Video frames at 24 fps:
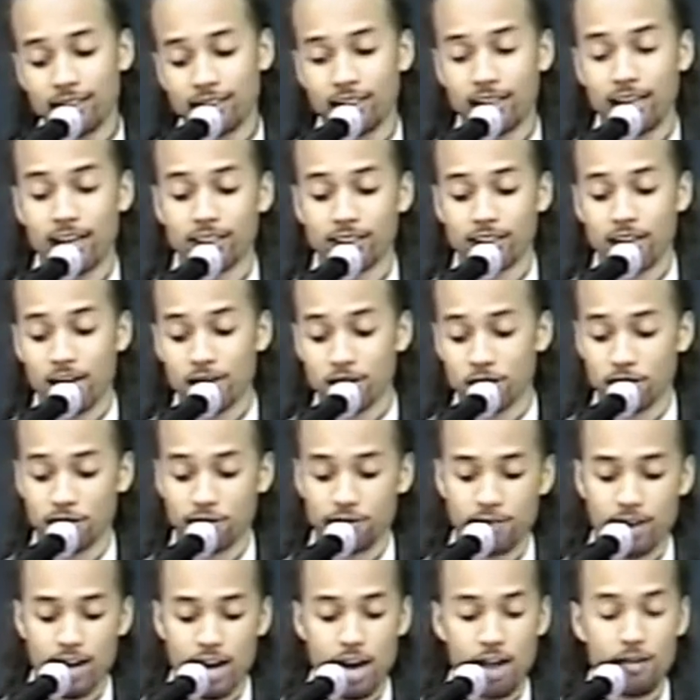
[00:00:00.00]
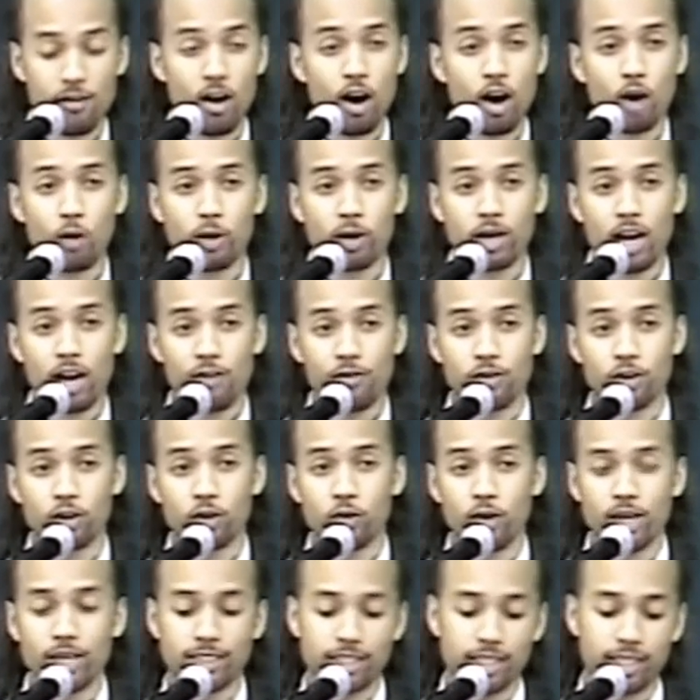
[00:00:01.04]
The next test, 105, all the way out
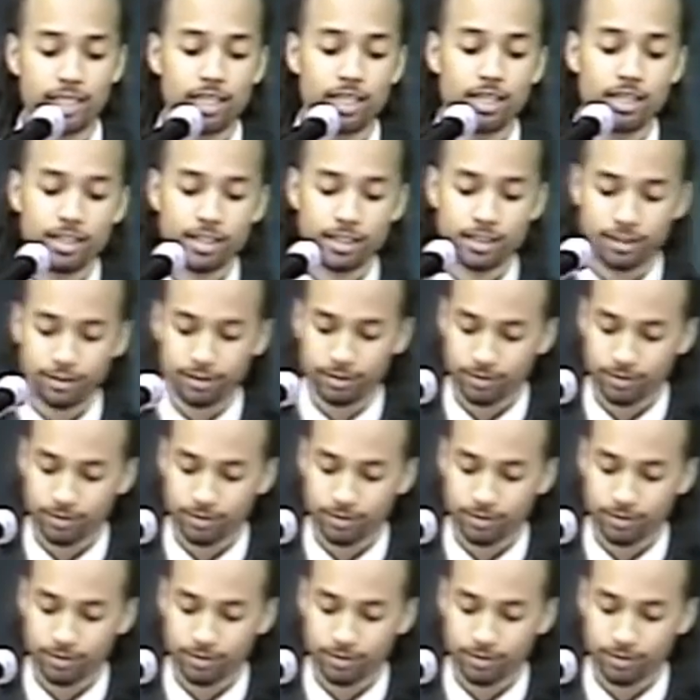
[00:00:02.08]
for the rest of the year.